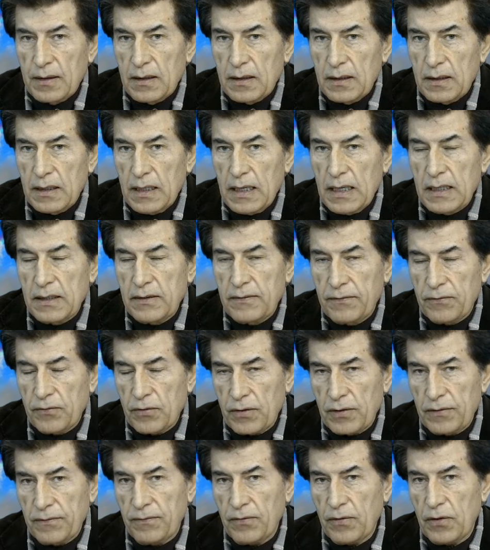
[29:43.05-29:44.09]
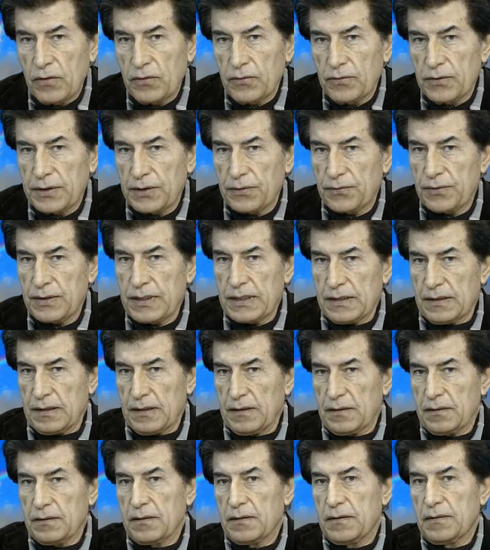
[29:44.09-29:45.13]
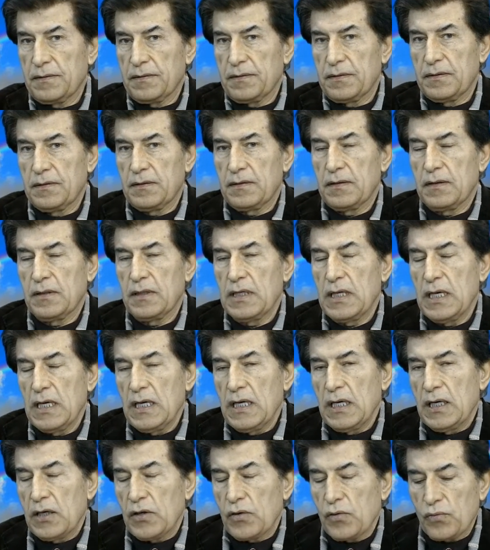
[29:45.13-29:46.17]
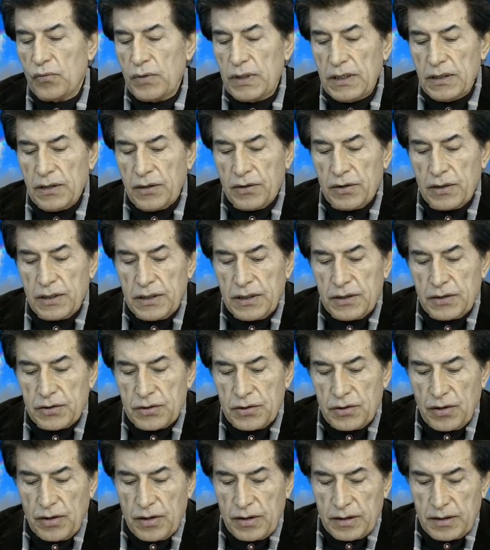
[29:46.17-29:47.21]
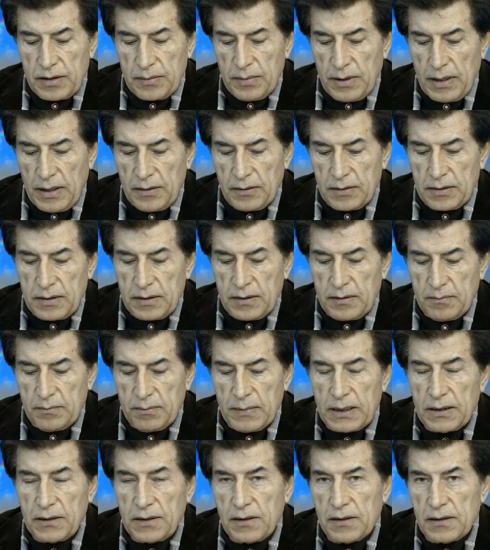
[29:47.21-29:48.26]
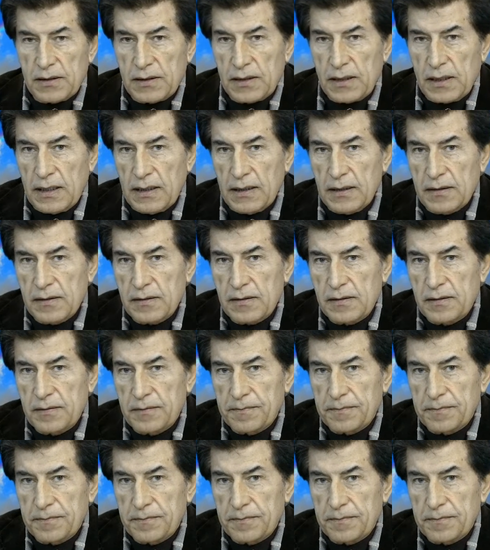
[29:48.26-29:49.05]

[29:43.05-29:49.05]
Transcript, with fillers: and for the following reason we earlier talked about medical science